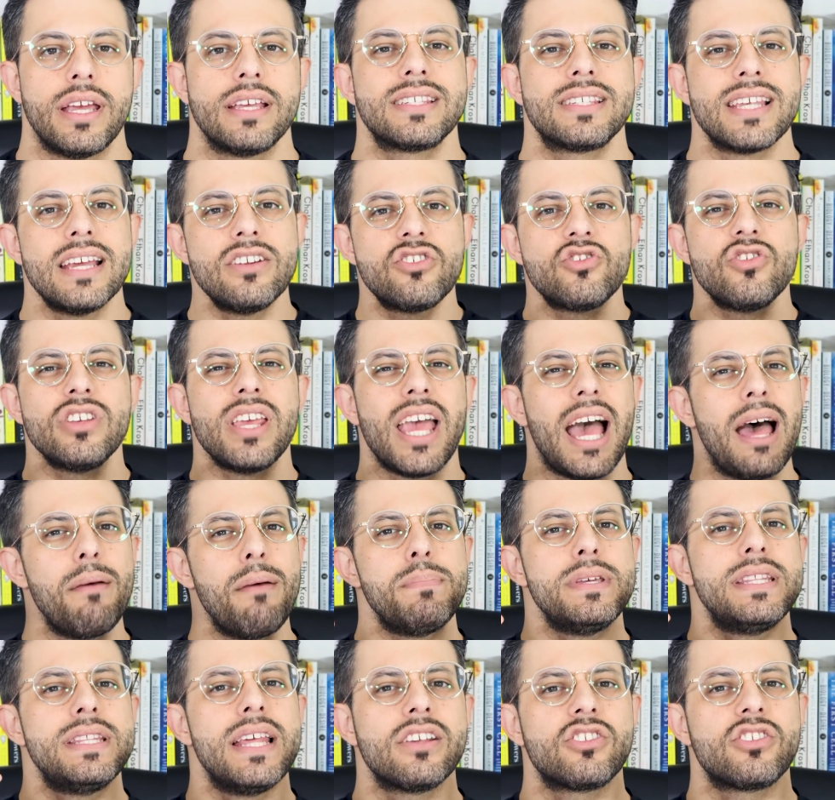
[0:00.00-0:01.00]
Essentially,
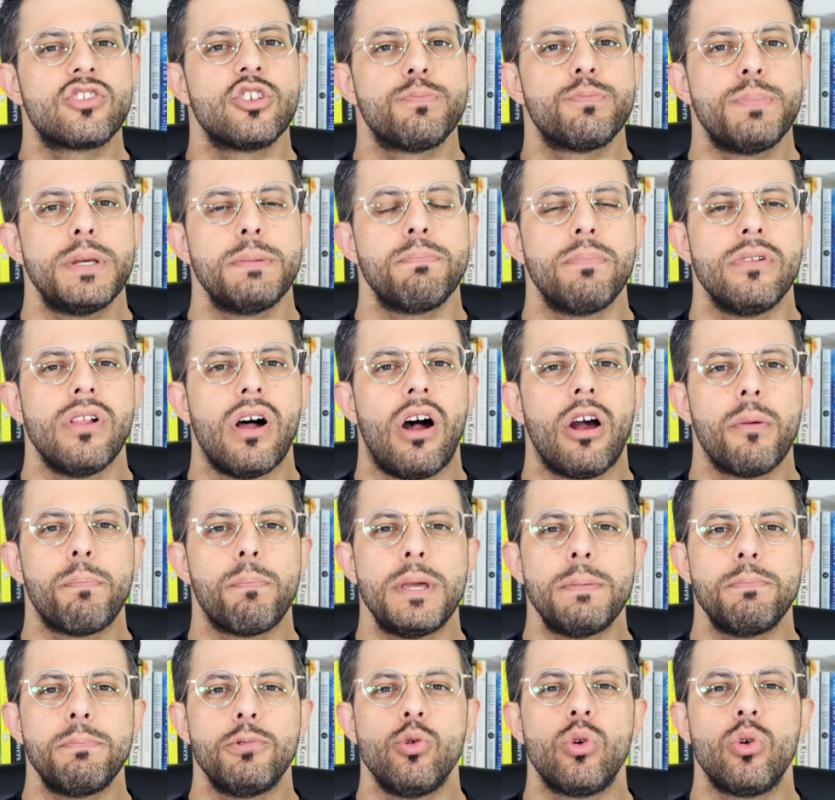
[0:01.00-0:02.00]
ambidextrous people are
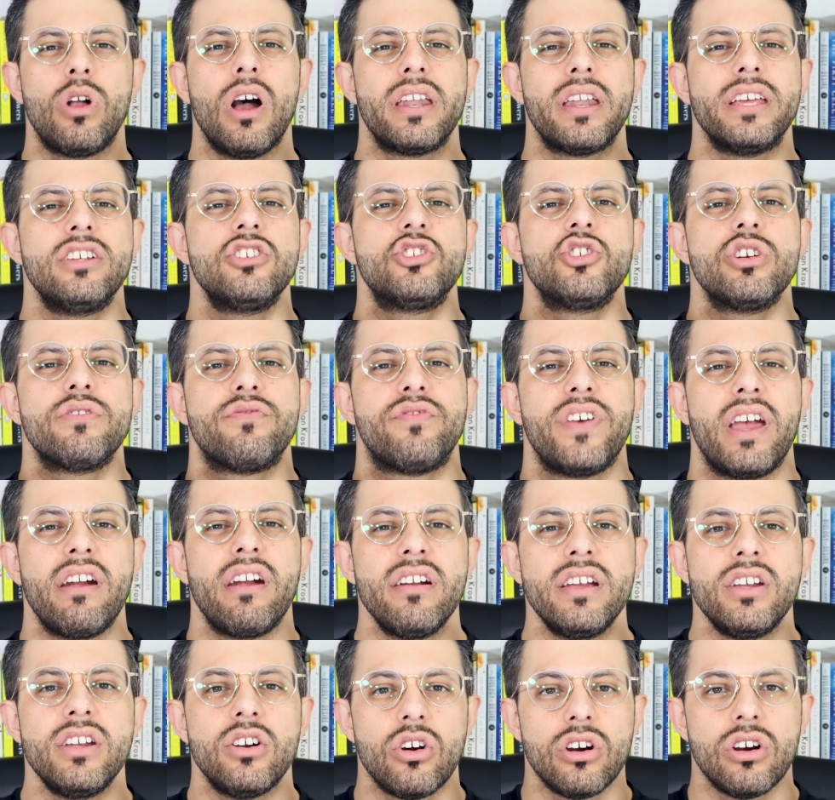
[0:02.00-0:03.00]
people who got injured
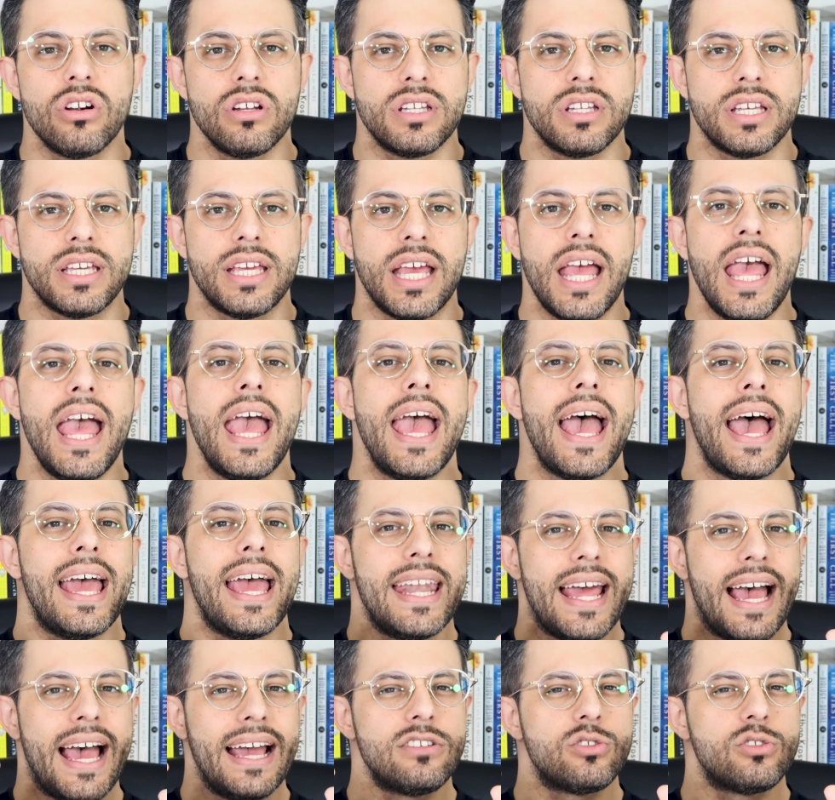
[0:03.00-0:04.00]
very early
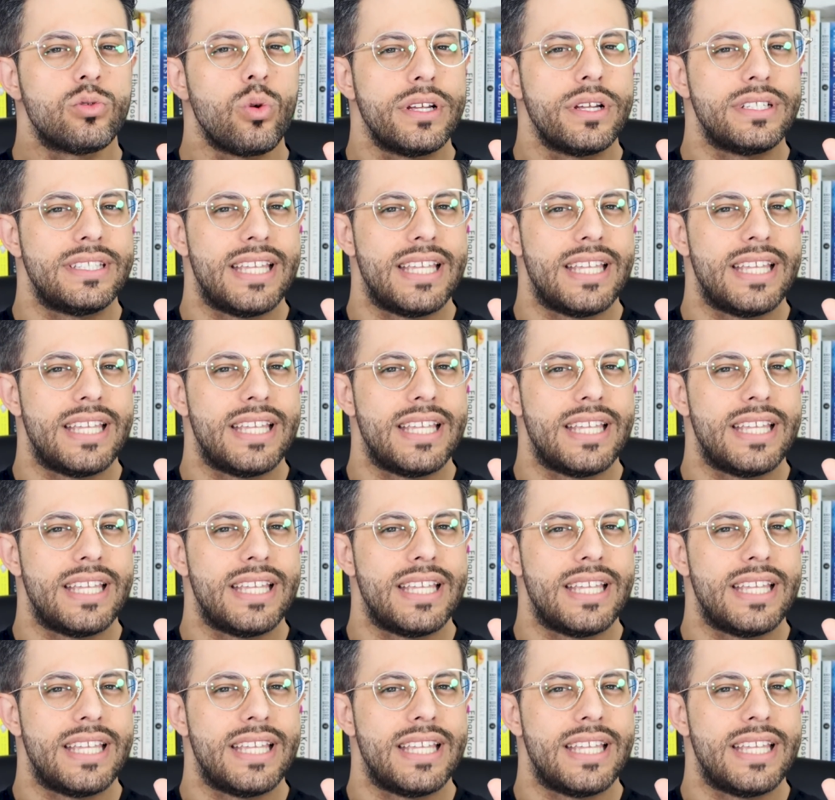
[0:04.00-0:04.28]
and had to